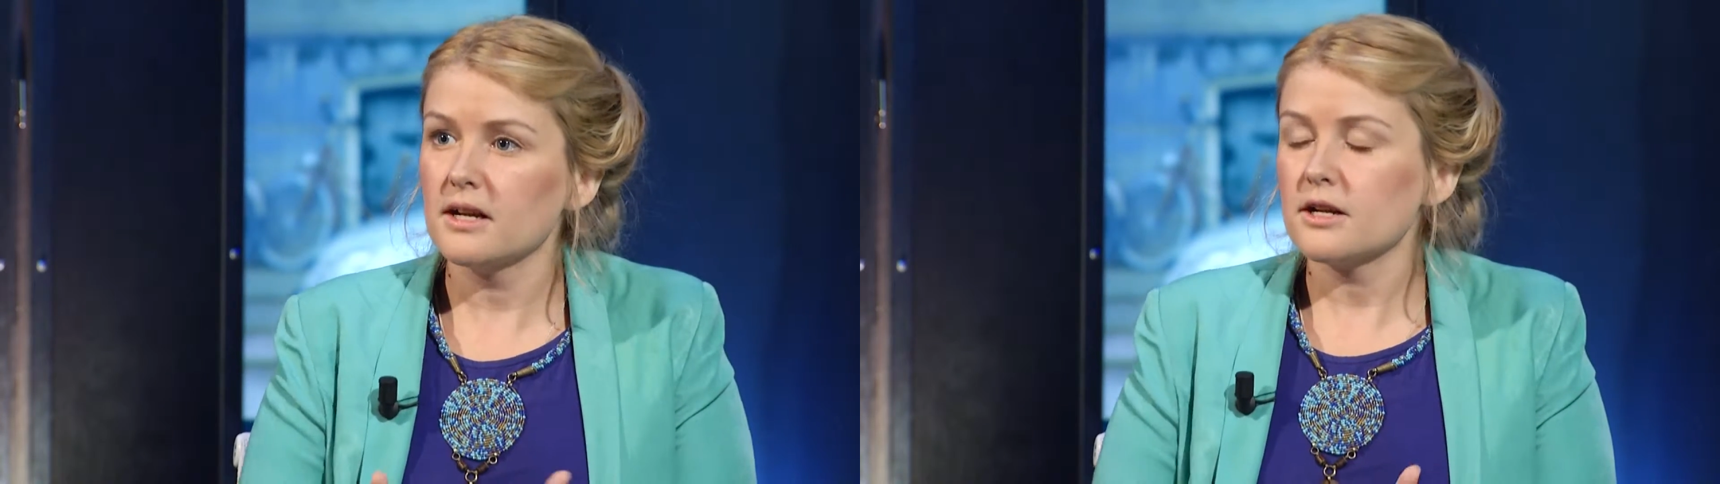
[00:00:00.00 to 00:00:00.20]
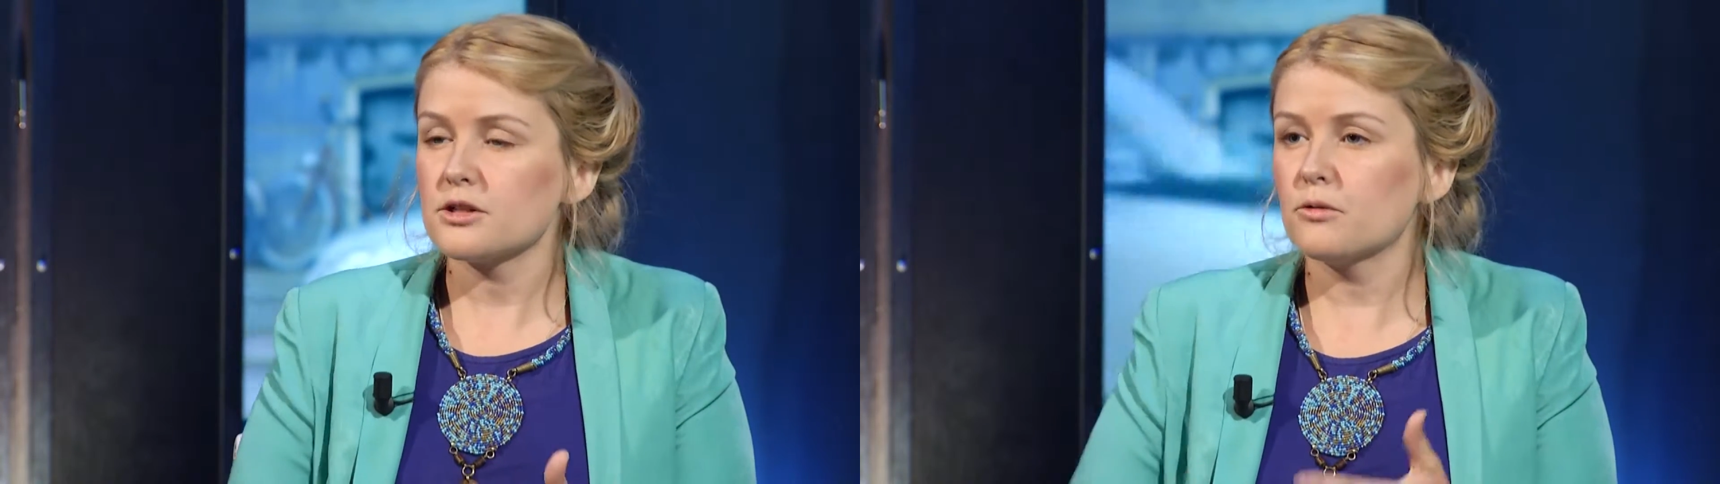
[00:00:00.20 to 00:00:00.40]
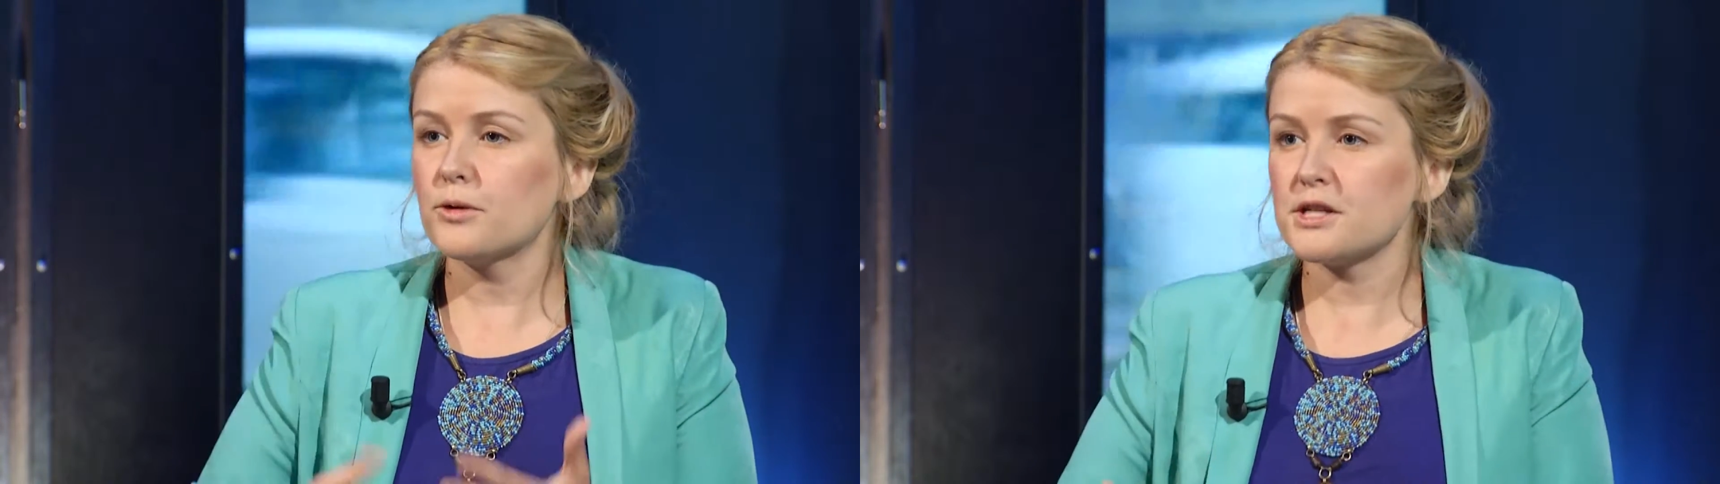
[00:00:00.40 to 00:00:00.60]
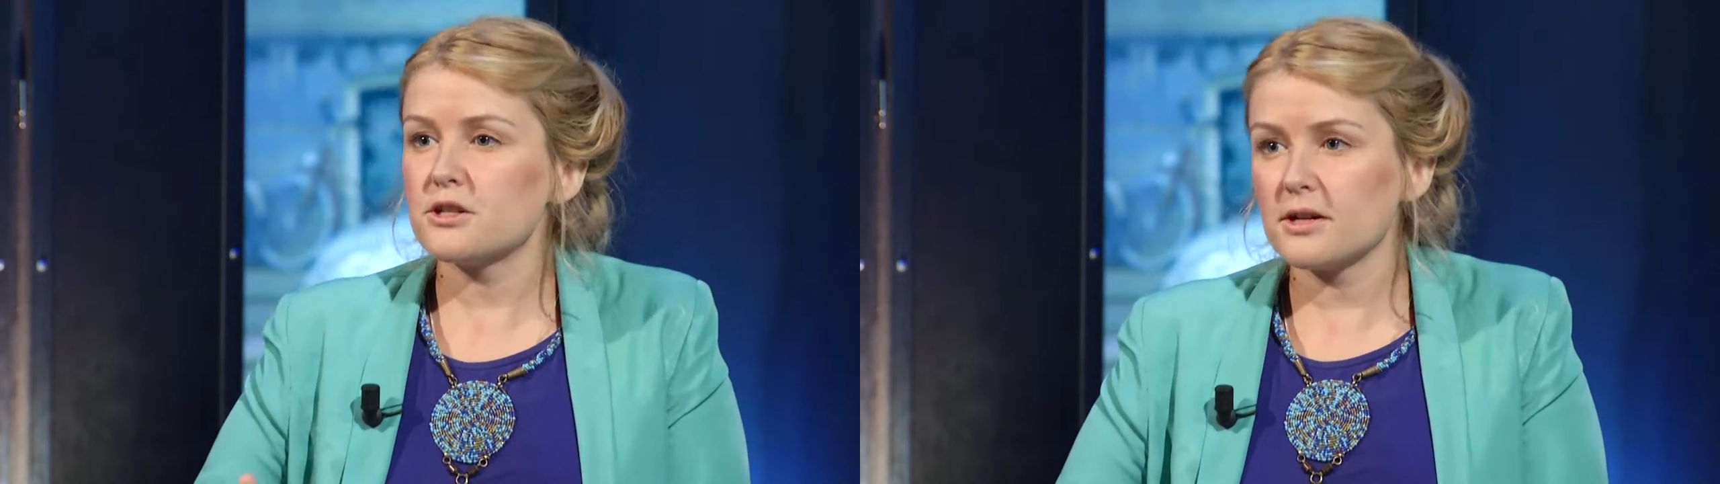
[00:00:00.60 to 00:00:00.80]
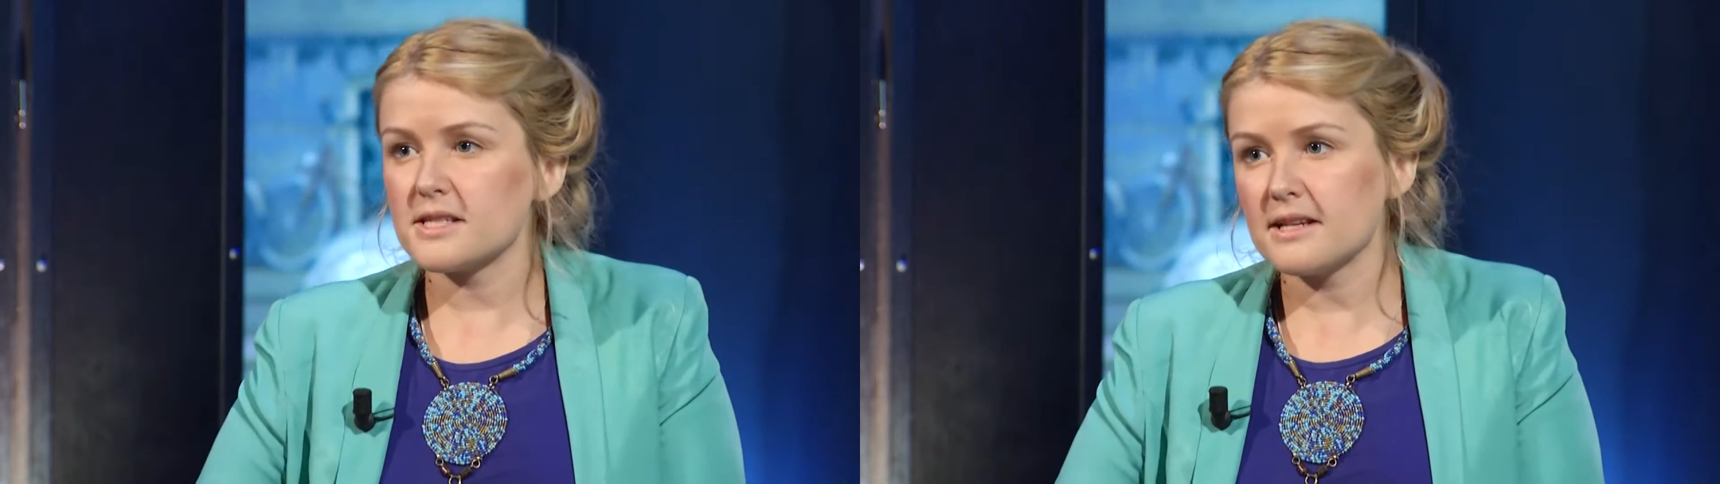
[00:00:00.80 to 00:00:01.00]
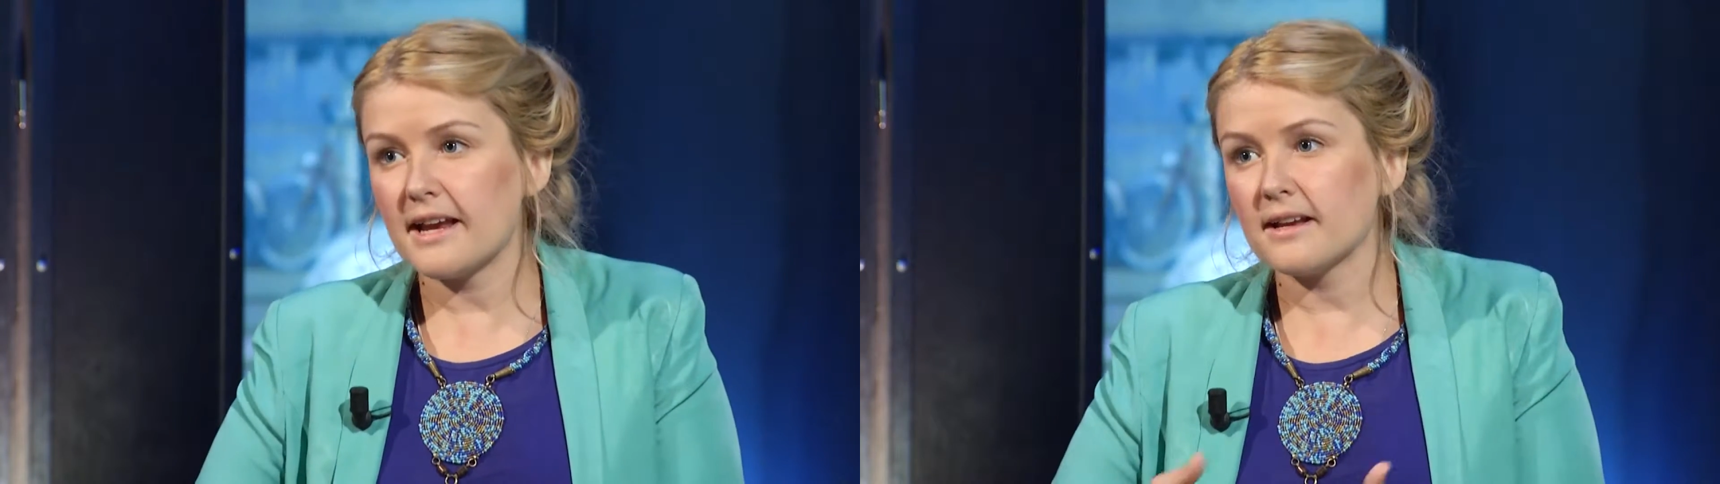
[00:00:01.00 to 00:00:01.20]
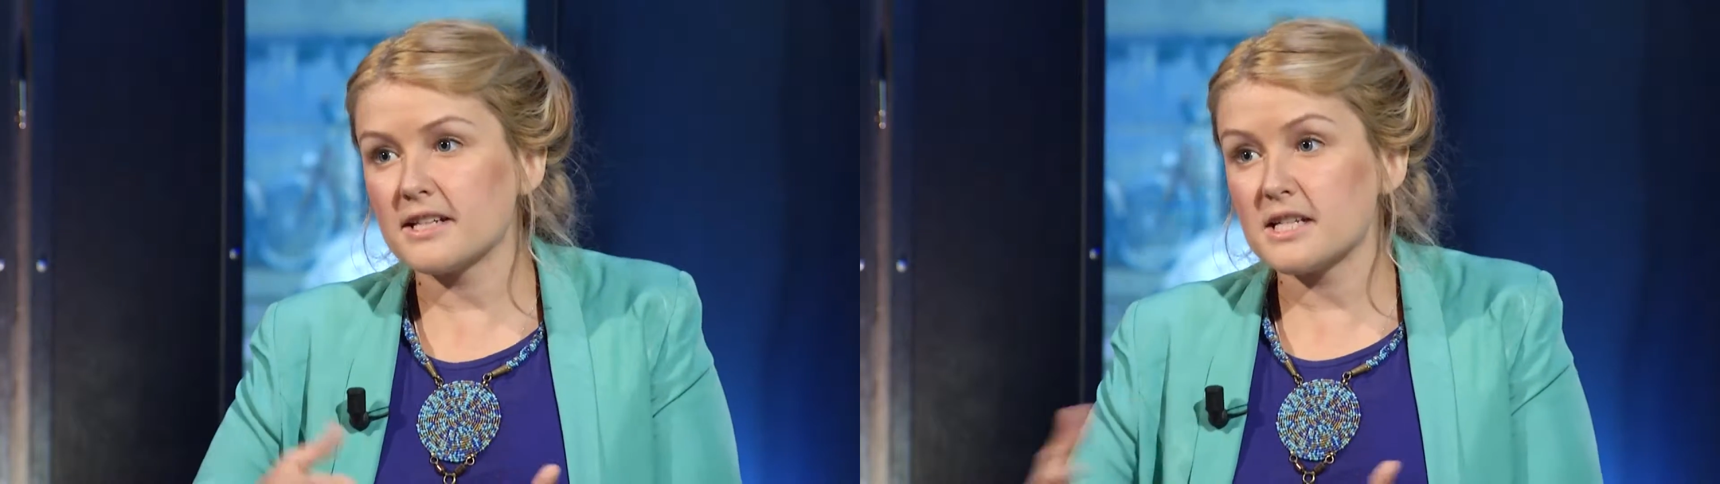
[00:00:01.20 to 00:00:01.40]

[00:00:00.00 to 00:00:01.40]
So if we start saying and